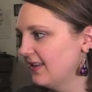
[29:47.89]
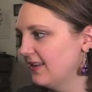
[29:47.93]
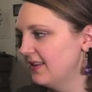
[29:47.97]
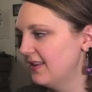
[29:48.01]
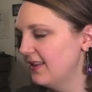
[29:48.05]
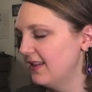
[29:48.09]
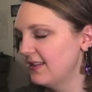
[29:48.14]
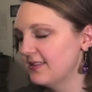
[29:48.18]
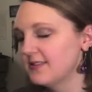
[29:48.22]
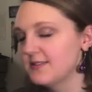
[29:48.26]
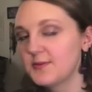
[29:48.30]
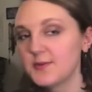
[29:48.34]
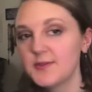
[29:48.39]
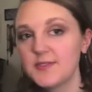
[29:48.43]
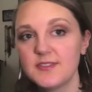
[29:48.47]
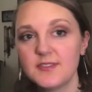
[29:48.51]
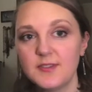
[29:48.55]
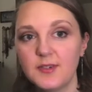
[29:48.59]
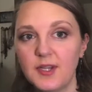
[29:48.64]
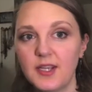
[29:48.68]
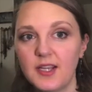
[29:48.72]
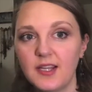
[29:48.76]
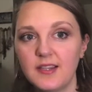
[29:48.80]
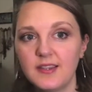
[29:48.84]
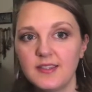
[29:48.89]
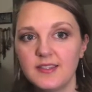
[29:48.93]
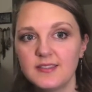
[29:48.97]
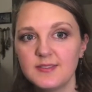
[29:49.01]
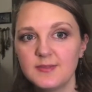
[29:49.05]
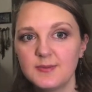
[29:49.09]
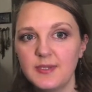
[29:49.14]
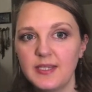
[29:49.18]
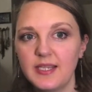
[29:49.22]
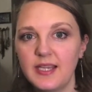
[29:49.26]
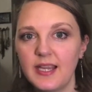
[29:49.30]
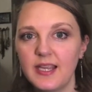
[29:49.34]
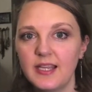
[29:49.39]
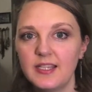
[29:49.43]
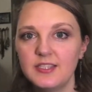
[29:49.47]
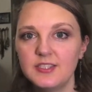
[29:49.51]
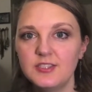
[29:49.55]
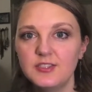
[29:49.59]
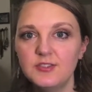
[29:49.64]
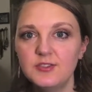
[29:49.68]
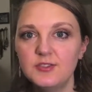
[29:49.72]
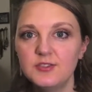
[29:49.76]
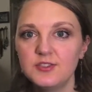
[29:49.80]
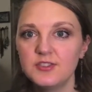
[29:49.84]
that's what's going on this weekend.
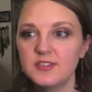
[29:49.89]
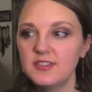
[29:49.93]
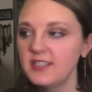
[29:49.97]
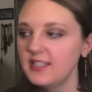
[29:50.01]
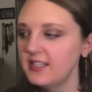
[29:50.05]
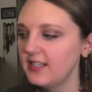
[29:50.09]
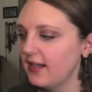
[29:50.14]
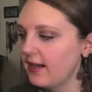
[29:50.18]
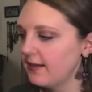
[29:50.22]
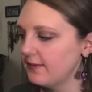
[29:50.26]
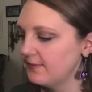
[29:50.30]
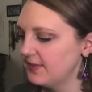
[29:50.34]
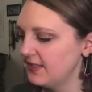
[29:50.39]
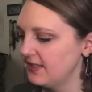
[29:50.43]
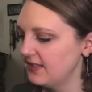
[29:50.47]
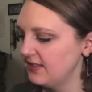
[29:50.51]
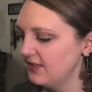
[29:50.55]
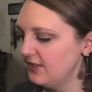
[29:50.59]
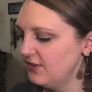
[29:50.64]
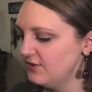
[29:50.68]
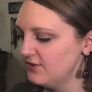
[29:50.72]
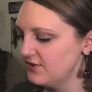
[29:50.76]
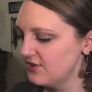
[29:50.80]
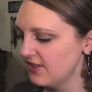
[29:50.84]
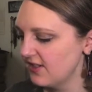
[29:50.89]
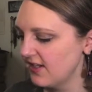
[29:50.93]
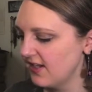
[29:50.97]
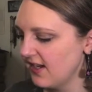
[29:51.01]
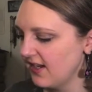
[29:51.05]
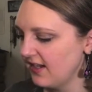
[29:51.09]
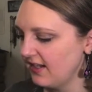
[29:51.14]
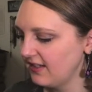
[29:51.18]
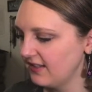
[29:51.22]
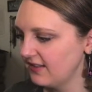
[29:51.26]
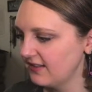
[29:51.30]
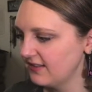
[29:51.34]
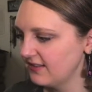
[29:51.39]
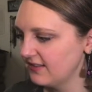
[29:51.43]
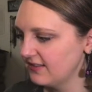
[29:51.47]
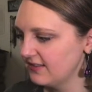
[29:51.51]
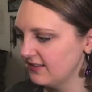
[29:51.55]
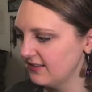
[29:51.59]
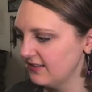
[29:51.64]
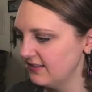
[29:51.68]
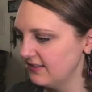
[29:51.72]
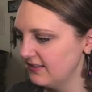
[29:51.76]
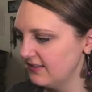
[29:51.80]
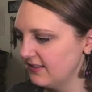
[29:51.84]
Usually I
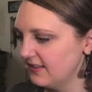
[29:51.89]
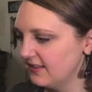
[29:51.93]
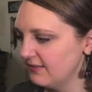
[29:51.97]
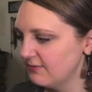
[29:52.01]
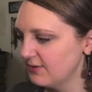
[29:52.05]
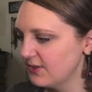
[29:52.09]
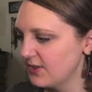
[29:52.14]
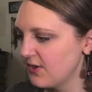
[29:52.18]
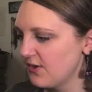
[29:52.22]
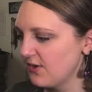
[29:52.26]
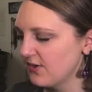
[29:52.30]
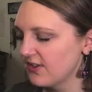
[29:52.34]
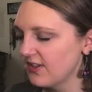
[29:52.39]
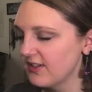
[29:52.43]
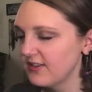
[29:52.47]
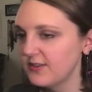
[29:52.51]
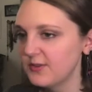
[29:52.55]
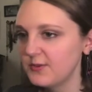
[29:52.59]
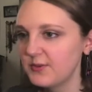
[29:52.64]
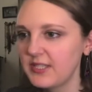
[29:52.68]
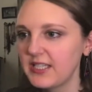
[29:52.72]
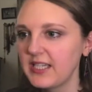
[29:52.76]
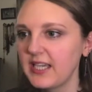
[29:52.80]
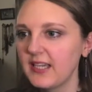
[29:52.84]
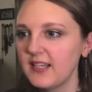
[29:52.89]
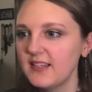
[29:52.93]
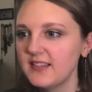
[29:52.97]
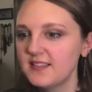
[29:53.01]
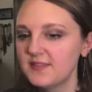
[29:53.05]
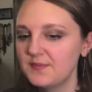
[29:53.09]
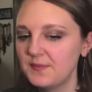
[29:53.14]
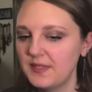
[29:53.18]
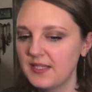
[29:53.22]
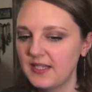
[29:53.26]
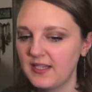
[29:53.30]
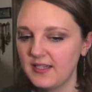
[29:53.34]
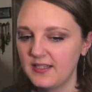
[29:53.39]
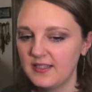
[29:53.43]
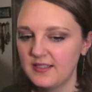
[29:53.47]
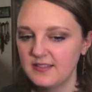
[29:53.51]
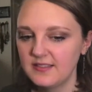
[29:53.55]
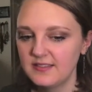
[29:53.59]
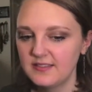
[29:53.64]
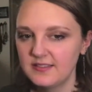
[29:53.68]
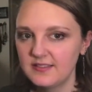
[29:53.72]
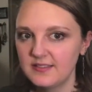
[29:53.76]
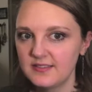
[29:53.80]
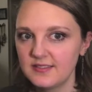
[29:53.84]
record on the weekends
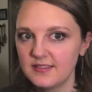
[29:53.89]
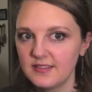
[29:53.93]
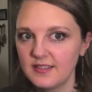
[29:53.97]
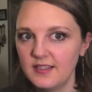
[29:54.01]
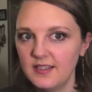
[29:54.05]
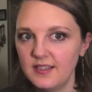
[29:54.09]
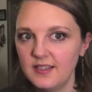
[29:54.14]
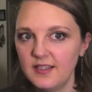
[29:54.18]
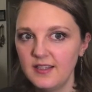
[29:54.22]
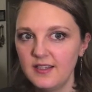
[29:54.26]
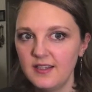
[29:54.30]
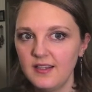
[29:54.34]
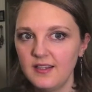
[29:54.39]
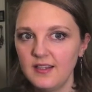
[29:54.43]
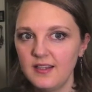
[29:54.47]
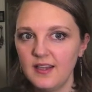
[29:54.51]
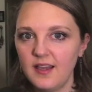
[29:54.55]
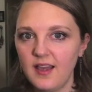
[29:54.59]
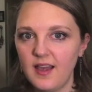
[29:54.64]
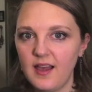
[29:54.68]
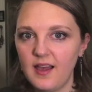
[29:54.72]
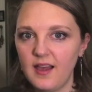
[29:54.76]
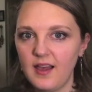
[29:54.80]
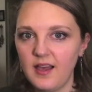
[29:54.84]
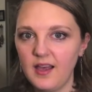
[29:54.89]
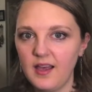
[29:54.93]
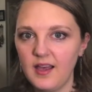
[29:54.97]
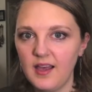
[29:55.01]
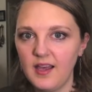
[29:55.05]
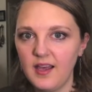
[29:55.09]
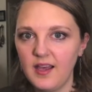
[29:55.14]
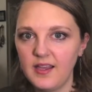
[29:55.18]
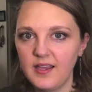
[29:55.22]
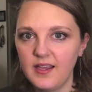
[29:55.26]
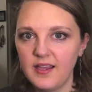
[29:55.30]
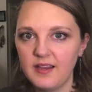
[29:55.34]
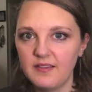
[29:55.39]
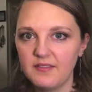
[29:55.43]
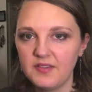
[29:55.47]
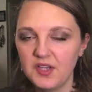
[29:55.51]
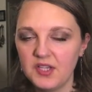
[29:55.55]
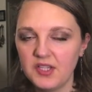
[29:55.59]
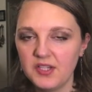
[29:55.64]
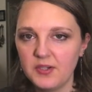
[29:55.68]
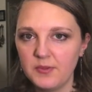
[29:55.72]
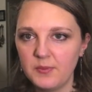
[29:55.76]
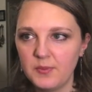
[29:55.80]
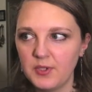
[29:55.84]
because I have a
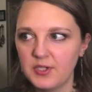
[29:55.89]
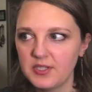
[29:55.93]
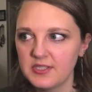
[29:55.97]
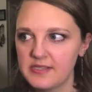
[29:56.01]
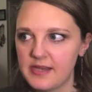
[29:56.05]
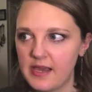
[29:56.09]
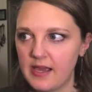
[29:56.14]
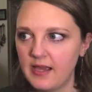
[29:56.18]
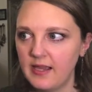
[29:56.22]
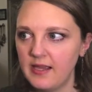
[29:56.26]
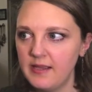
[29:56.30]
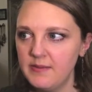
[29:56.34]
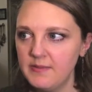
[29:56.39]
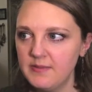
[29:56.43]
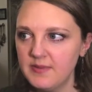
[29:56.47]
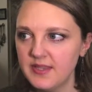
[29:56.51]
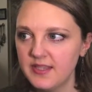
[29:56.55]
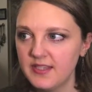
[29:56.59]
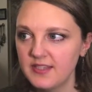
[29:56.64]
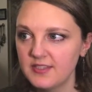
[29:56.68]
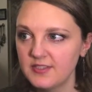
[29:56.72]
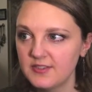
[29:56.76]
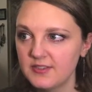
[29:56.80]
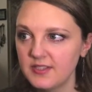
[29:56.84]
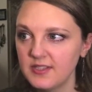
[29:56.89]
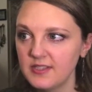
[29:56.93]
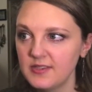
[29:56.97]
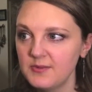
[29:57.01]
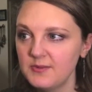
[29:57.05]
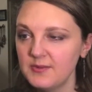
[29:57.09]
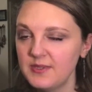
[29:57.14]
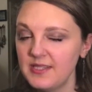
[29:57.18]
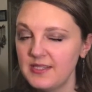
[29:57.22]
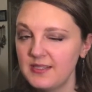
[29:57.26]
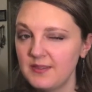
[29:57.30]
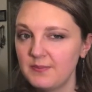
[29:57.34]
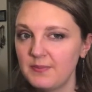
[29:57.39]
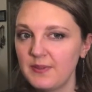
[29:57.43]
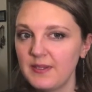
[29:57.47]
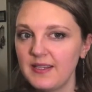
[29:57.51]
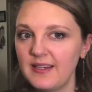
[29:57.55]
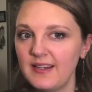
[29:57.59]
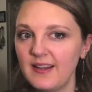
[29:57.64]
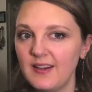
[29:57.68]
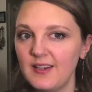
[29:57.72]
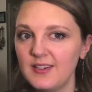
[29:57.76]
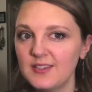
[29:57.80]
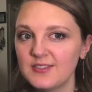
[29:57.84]
little more time than during the week,
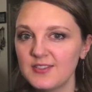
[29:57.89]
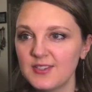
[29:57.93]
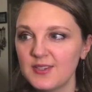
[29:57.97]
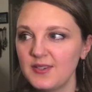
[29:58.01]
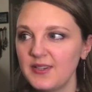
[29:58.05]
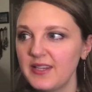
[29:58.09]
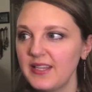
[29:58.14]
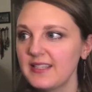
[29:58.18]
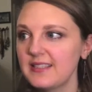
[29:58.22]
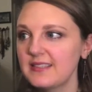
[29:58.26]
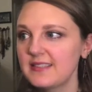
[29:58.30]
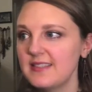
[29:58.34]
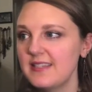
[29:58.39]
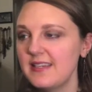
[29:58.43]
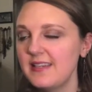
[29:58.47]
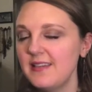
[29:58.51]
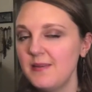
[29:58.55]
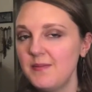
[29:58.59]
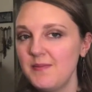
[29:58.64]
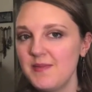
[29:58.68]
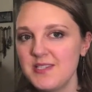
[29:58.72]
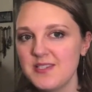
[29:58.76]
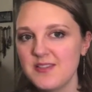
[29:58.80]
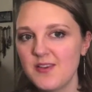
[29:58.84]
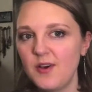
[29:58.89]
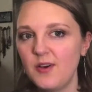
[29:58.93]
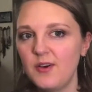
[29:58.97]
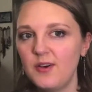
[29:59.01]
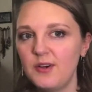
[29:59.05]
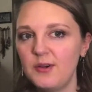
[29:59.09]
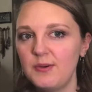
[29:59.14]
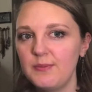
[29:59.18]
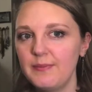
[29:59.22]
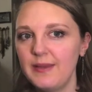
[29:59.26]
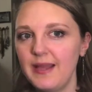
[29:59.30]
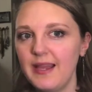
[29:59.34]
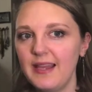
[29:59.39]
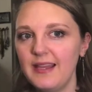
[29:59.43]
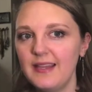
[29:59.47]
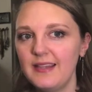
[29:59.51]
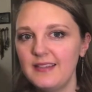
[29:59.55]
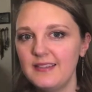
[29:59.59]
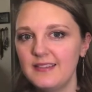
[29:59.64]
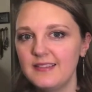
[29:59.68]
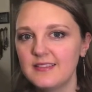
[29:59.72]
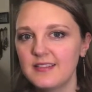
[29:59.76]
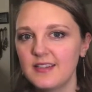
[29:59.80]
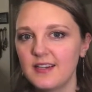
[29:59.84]
but also like Tim is home
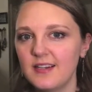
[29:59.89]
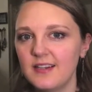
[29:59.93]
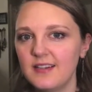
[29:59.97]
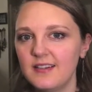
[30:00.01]
and,